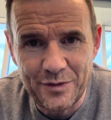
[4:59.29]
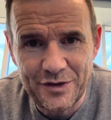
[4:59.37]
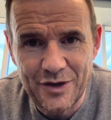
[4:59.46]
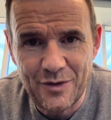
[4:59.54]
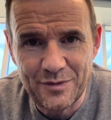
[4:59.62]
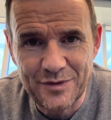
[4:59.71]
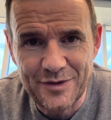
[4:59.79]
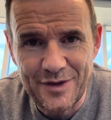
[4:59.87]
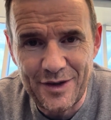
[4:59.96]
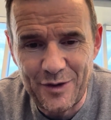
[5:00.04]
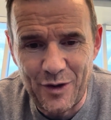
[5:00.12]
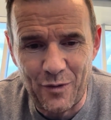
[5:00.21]

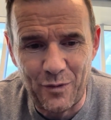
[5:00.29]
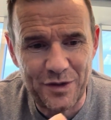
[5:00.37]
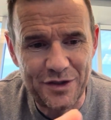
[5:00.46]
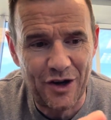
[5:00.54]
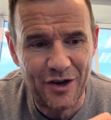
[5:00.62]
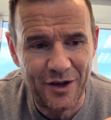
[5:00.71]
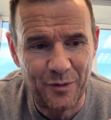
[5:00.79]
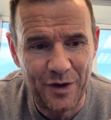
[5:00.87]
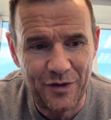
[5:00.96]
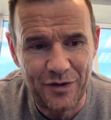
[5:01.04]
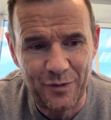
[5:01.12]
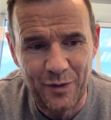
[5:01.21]
don't, starting
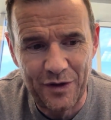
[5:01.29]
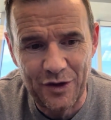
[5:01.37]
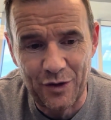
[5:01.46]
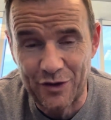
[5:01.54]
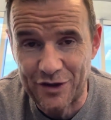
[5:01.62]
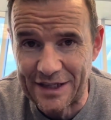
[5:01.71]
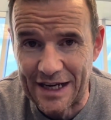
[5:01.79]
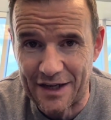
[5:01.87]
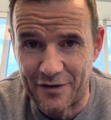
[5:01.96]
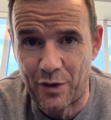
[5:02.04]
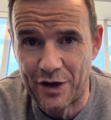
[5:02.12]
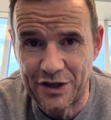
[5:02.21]
with an understanding
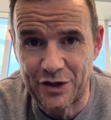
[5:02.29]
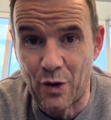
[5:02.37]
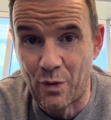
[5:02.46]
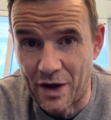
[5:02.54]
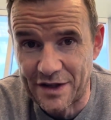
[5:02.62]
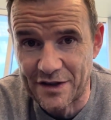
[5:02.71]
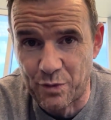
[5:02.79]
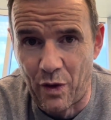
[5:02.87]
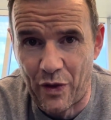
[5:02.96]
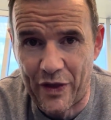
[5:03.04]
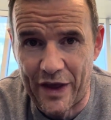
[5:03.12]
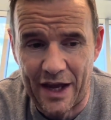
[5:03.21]
of what you don't want is
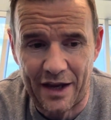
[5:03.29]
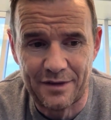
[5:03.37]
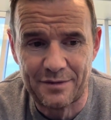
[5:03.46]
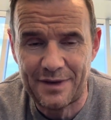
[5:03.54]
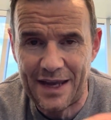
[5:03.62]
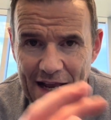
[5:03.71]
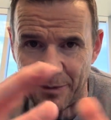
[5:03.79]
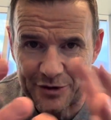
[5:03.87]
one thing. Help